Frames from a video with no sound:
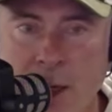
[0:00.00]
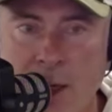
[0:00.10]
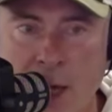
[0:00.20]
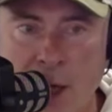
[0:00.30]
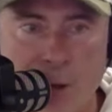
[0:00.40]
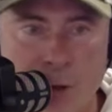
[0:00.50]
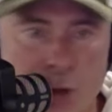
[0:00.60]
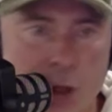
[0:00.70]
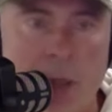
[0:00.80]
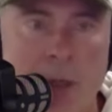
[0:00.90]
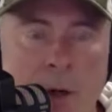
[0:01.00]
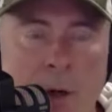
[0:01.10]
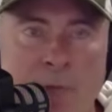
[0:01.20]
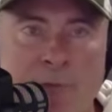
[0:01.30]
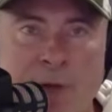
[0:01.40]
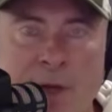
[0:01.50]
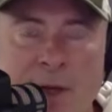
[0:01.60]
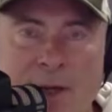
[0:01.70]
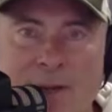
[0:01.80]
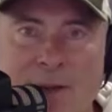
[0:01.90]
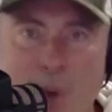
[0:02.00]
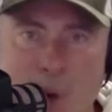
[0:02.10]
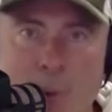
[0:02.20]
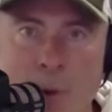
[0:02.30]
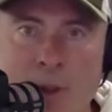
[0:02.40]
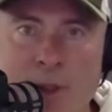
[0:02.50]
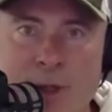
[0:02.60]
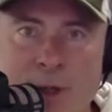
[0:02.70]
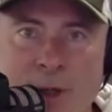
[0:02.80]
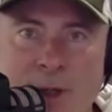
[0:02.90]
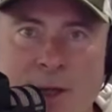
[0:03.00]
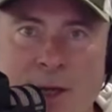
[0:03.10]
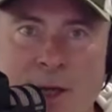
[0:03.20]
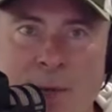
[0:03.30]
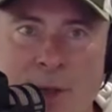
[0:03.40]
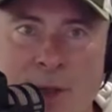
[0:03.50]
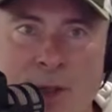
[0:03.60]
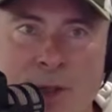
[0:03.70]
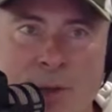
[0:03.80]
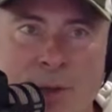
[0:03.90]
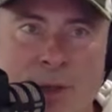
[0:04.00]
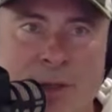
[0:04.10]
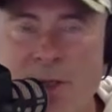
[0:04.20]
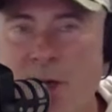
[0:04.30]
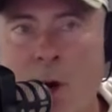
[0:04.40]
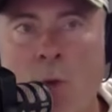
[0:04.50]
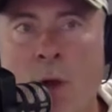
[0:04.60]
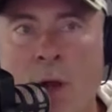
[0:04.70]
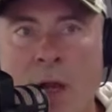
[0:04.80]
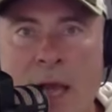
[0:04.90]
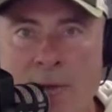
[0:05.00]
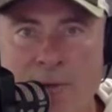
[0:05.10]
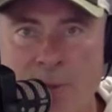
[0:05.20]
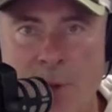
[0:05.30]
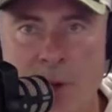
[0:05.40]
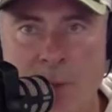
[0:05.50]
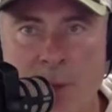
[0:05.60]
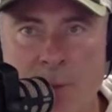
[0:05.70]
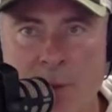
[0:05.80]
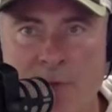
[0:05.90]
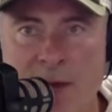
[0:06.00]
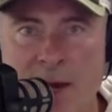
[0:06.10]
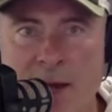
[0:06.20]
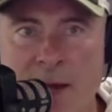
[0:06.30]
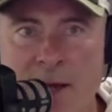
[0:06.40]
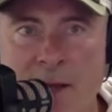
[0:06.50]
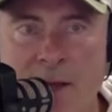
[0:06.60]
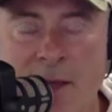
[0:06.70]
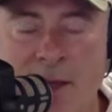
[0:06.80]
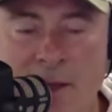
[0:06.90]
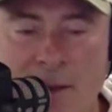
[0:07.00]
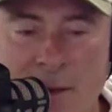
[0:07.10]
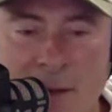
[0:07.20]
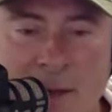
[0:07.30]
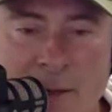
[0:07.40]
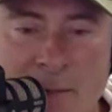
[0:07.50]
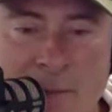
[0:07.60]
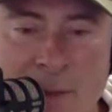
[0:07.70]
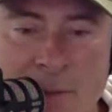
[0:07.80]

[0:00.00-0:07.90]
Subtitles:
a good chunk of the Grand Prix circuit there, which is so well loved by the people of Adelaide, and the